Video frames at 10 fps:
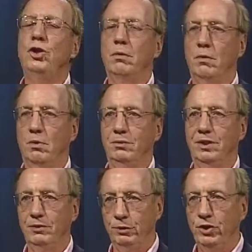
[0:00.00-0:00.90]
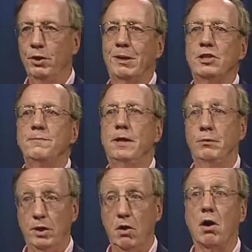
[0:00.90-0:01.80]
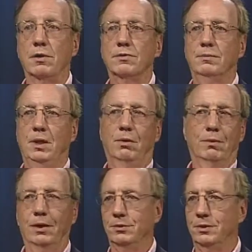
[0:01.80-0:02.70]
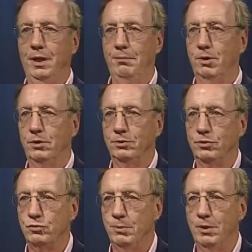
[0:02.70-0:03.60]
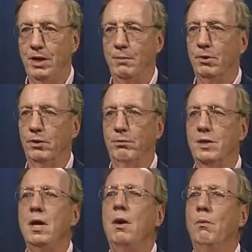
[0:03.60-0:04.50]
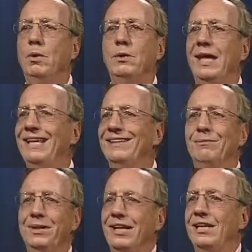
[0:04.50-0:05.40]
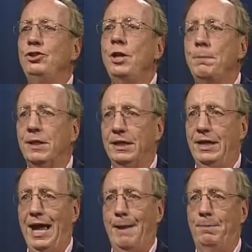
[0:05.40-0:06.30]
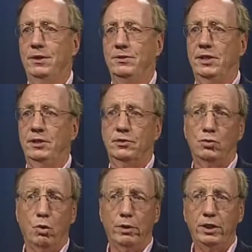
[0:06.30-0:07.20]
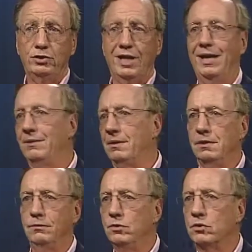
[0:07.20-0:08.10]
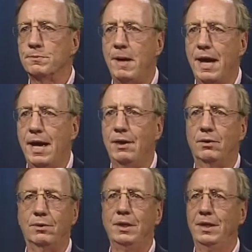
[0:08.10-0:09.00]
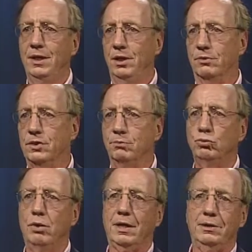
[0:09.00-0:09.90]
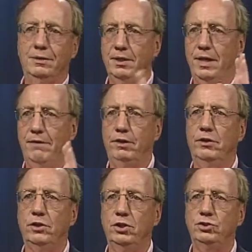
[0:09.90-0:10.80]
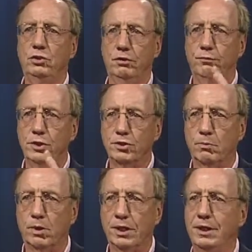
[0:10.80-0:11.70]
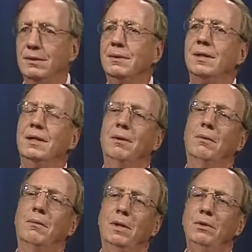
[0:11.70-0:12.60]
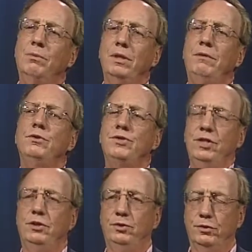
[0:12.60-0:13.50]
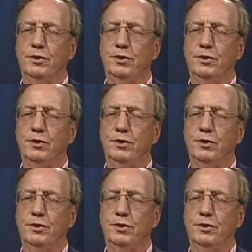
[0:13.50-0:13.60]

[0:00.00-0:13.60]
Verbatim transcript: general, when you hear about these big recalls, you know, whether it's hamburger distributor, hamburger, right. whatever, where do they, where do they typically happen? Is it in storage that food goes bad or, you know, some truck didn't have the air conditioning or the freezer working? what, what, have you seen in your